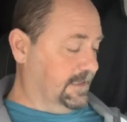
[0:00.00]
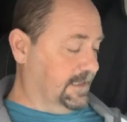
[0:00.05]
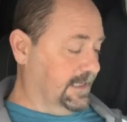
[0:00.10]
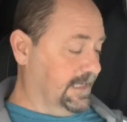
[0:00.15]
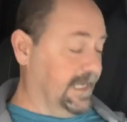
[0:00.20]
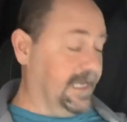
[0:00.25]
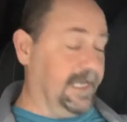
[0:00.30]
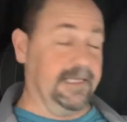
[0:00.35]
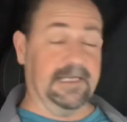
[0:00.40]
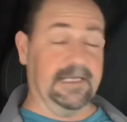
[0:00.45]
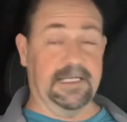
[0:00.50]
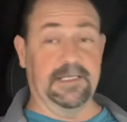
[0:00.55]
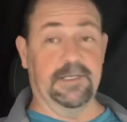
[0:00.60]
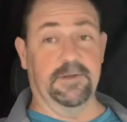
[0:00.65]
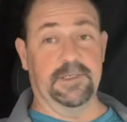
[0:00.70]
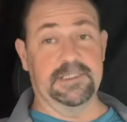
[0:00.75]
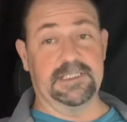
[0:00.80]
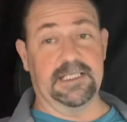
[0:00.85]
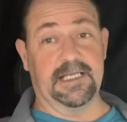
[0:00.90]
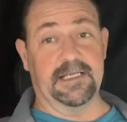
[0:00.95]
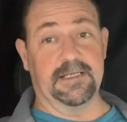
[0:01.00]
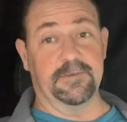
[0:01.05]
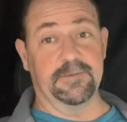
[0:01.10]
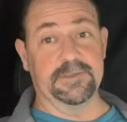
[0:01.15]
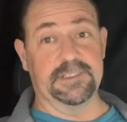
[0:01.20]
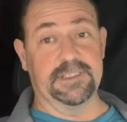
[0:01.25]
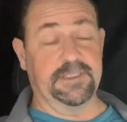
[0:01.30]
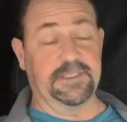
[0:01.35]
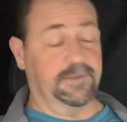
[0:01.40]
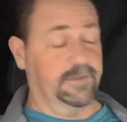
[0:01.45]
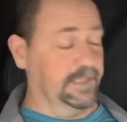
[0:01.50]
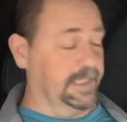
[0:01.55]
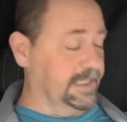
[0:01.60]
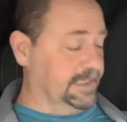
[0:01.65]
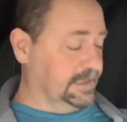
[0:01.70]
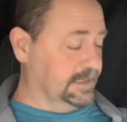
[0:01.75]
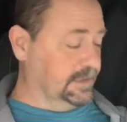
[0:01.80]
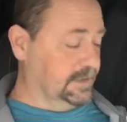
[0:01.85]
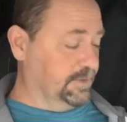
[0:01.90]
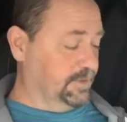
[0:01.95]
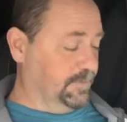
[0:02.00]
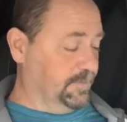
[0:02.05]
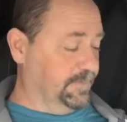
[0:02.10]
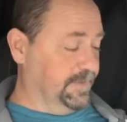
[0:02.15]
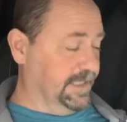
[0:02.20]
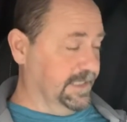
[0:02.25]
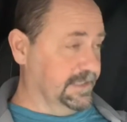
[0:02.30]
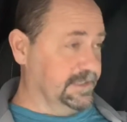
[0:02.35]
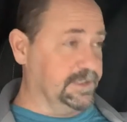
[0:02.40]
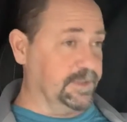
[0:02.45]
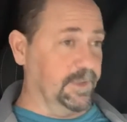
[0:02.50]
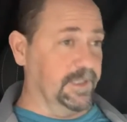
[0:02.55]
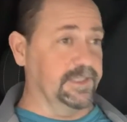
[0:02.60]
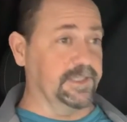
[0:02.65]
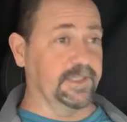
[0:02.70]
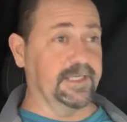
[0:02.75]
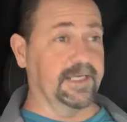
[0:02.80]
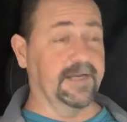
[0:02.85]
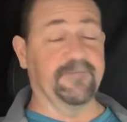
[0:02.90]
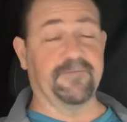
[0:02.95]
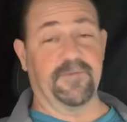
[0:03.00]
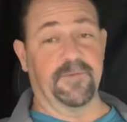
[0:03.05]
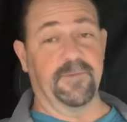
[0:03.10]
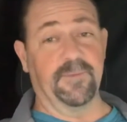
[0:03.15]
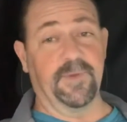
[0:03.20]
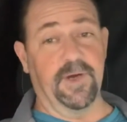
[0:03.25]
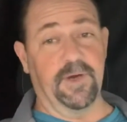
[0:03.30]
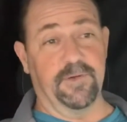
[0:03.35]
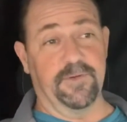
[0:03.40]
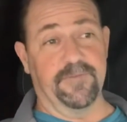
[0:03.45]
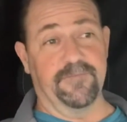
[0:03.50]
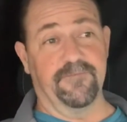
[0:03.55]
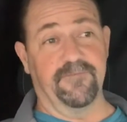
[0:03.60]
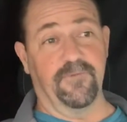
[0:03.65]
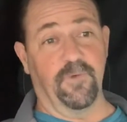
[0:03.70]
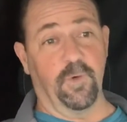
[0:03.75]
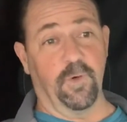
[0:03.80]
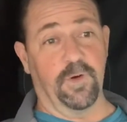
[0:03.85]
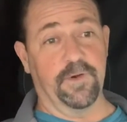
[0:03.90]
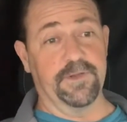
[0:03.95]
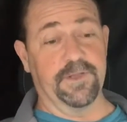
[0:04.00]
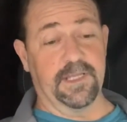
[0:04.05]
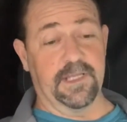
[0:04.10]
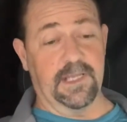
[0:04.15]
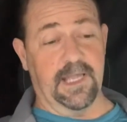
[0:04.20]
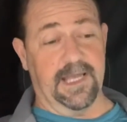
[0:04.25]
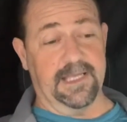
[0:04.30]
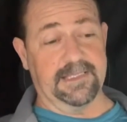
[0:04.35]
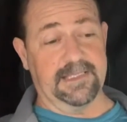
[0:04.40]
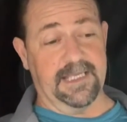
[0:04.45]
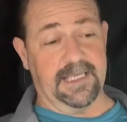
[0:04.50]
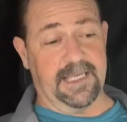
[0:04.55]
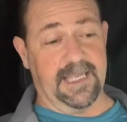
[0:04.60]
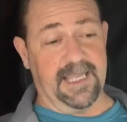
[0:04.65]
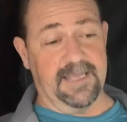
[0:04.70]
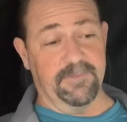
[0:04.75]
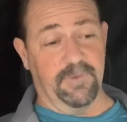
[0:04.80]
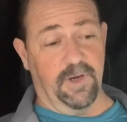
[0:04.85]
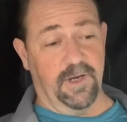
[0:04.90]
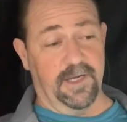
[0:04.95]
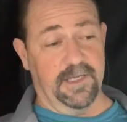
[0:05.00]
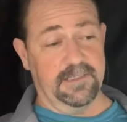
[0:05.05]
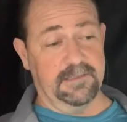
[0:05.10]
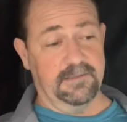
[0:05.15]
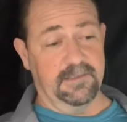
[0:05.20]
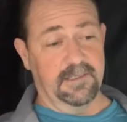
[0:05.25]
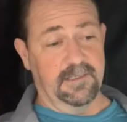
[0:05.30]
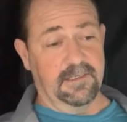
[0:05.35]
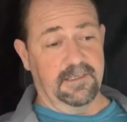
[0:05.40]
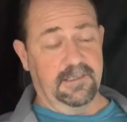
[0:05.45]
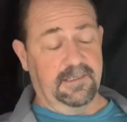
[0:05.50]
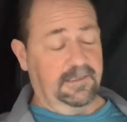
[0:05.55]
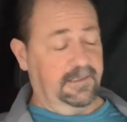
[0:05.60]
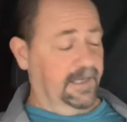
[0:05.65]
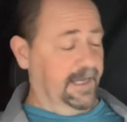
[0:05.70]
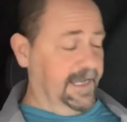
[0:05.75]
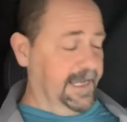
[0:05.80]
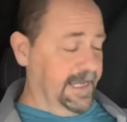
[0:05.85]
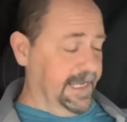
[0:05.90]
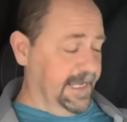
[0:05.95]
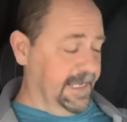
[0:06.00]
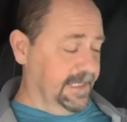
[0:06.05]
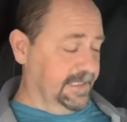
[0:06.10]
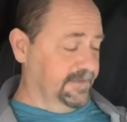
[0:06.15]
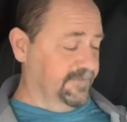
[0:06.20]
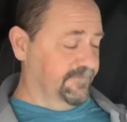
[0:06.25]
and I noticed that it was still leaking a little bit. So I took it in for both, for the light that came on and